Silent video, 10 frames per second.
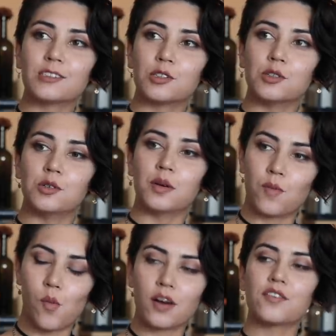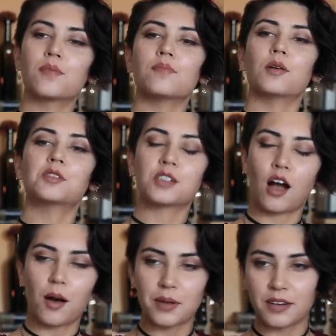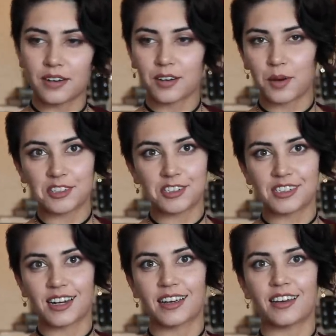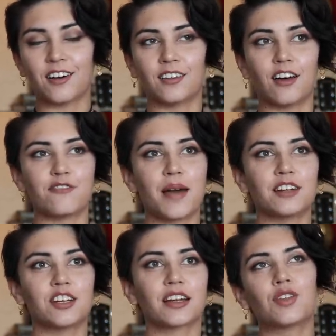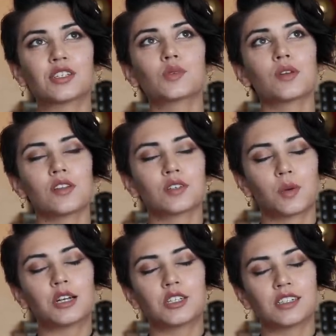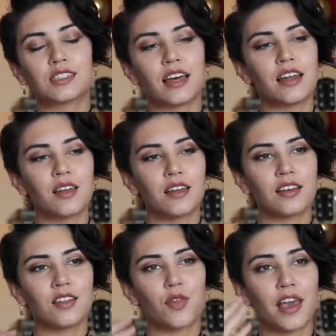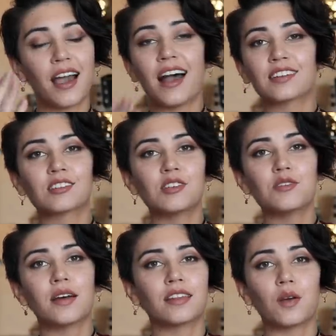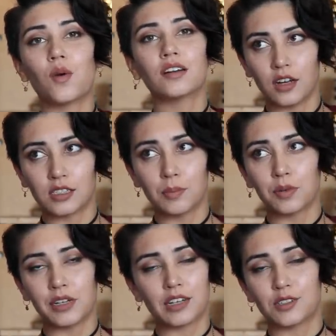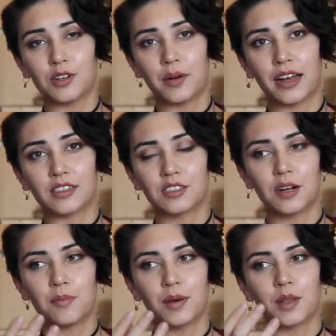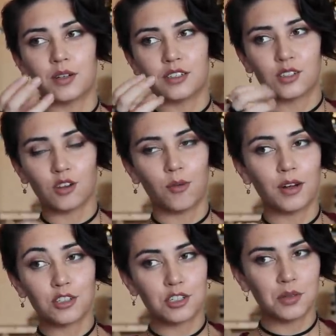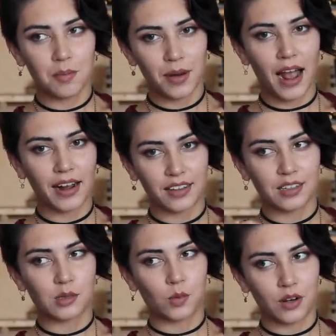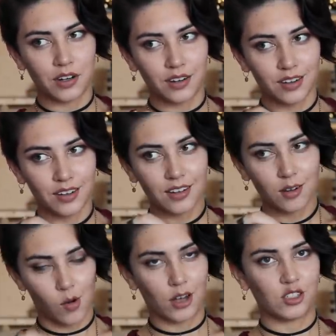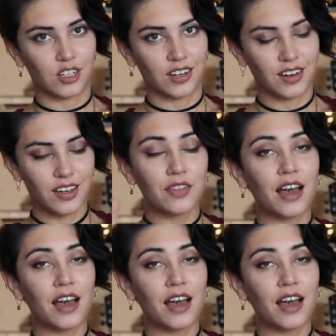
into one of the most common questions that I get on love magic. This is one of those questions that they ask you and they want a simple yes or no answer, but there is so much to unpack in this one question, and